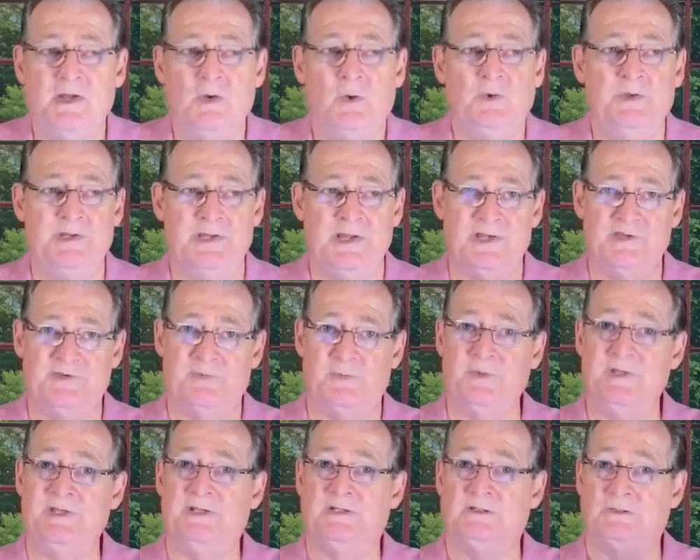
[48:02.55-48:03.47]
Yes,
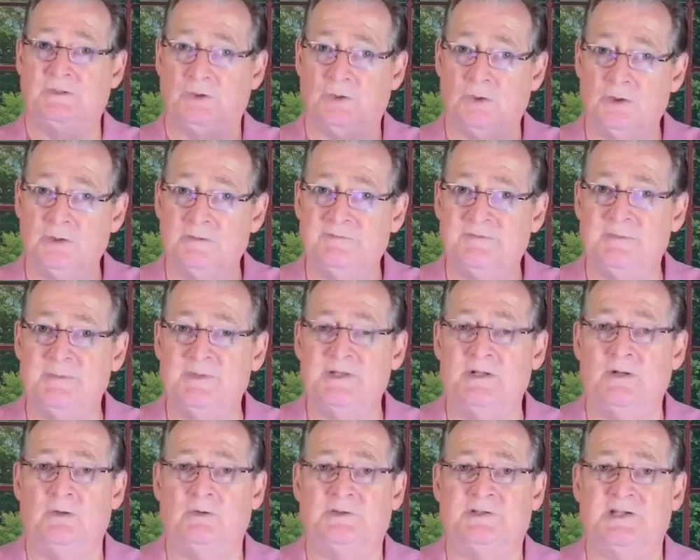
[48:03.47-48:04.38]
we can learn from the
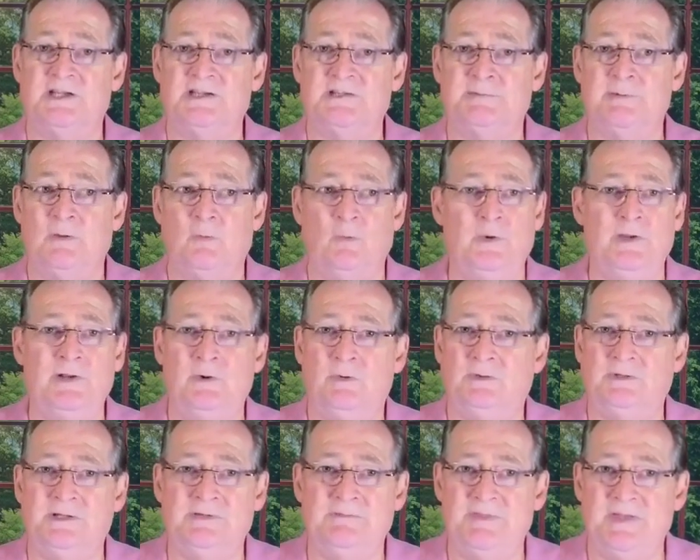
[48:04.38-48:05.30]
Old Testament. We
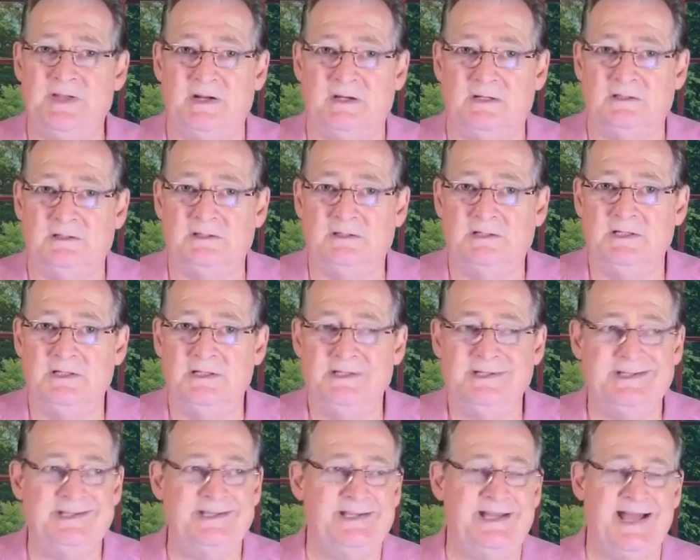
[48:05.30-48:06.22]
don't live there.
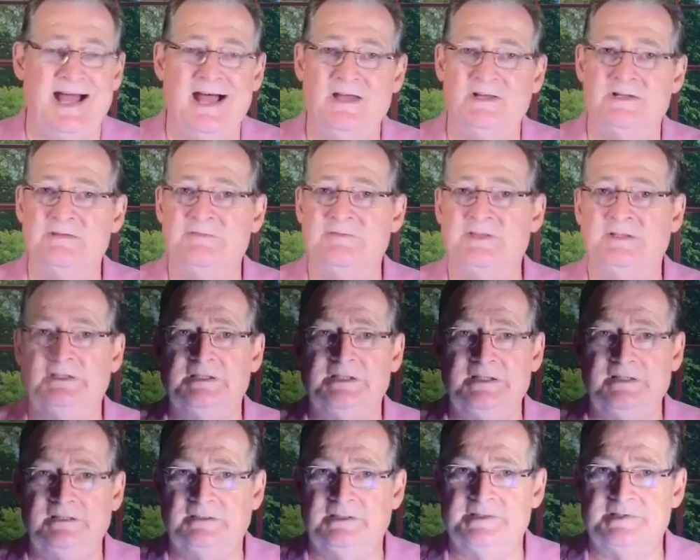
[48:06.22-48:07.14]
Get out of the
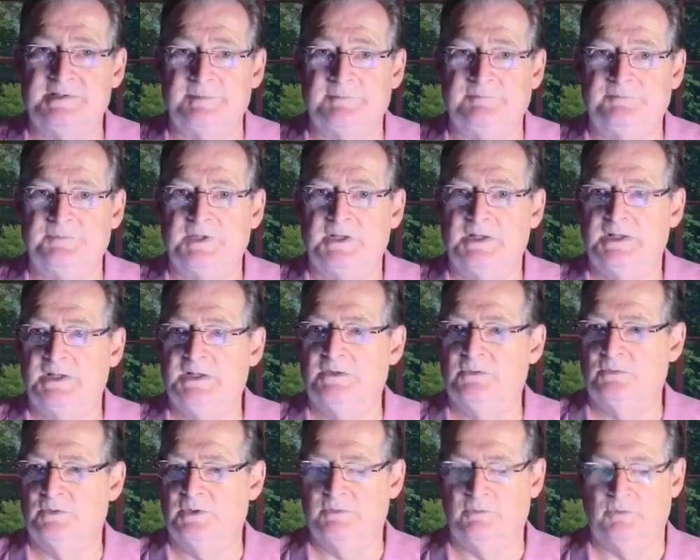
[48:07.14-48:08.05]
legalism.
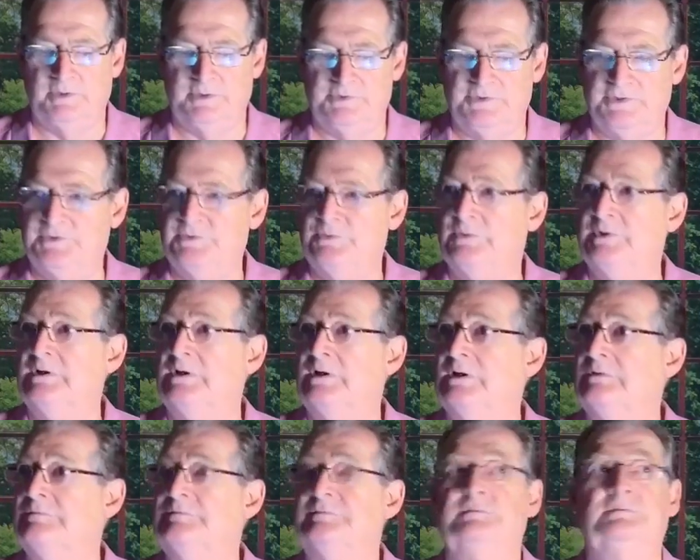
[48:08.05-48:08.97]
What, what just went
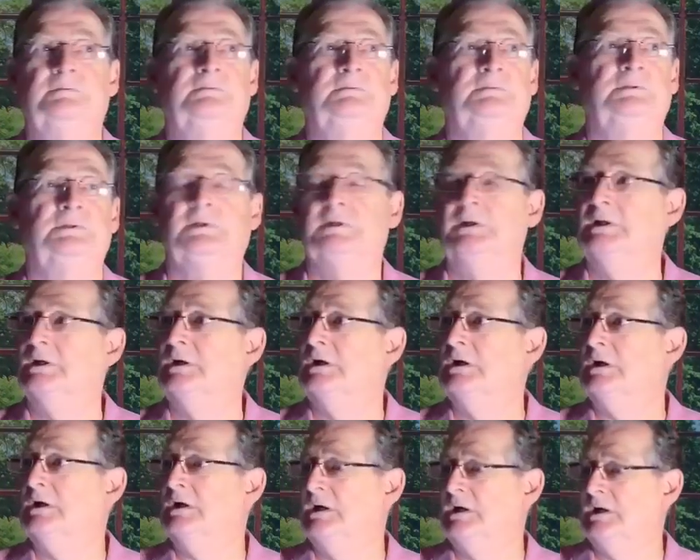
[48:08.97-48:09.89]
off?
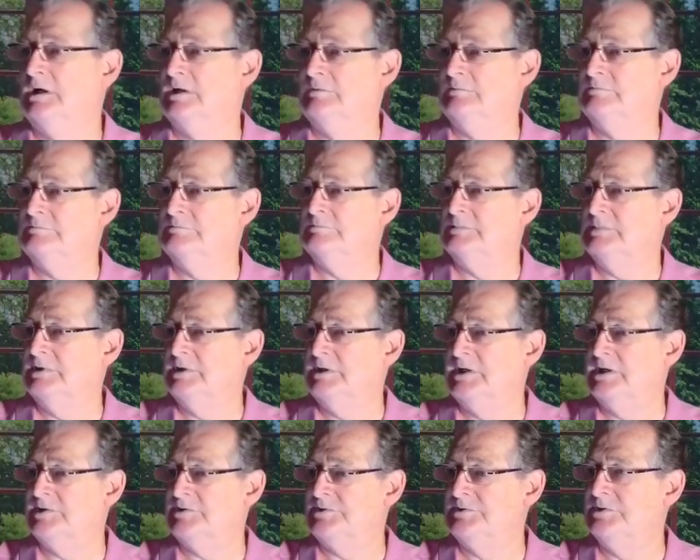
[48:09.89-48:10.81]
Um,
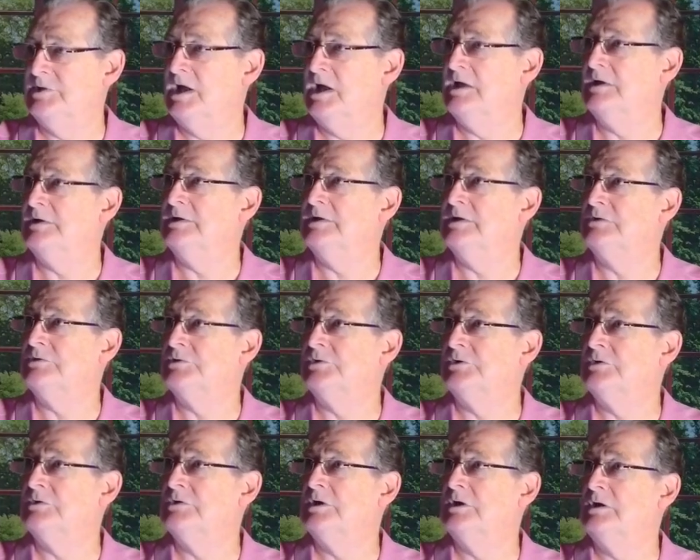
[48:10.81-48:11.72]
it's not
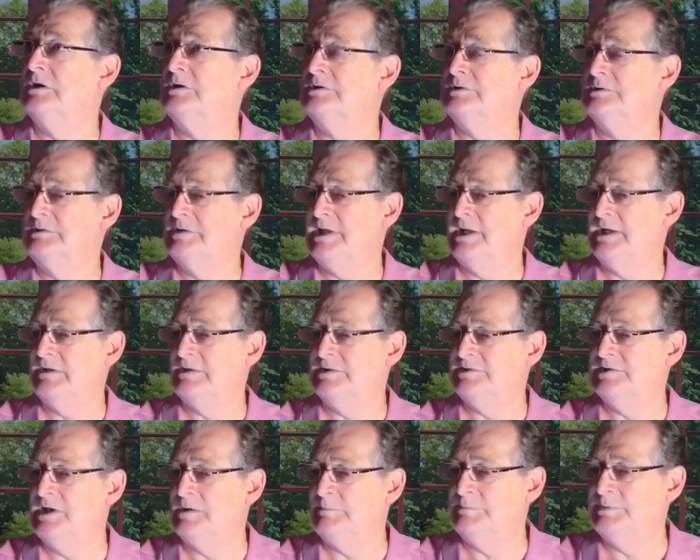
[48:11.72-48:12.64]
turned on.
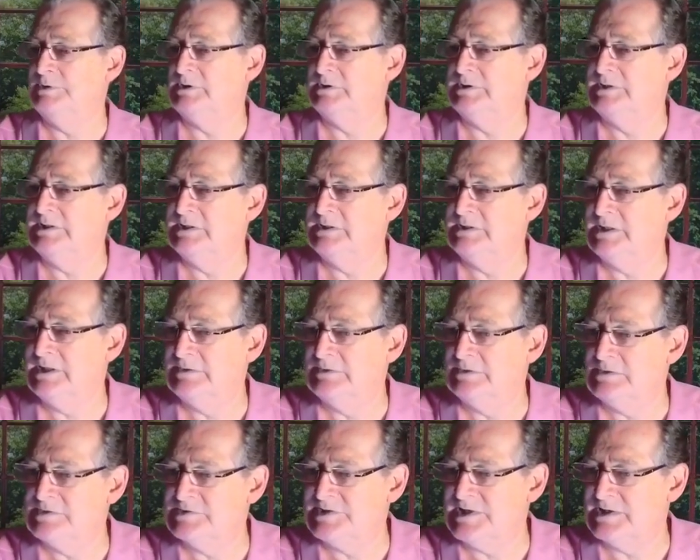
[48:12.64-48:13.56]
it's not plugged in
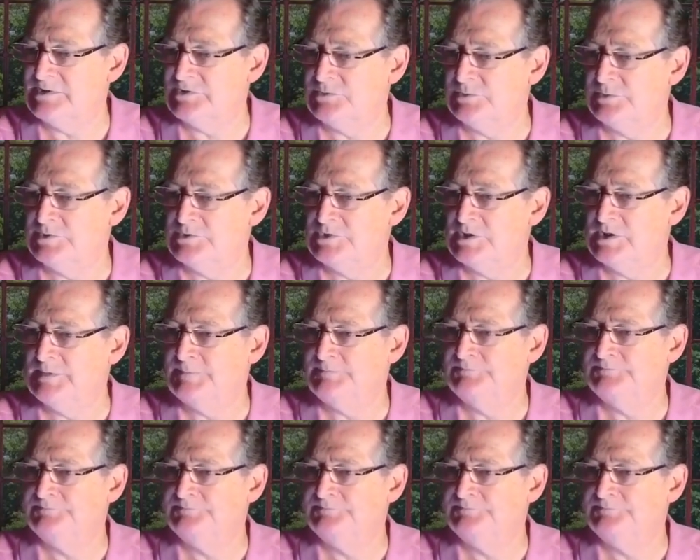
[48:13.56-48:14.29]
under. Is that switch on?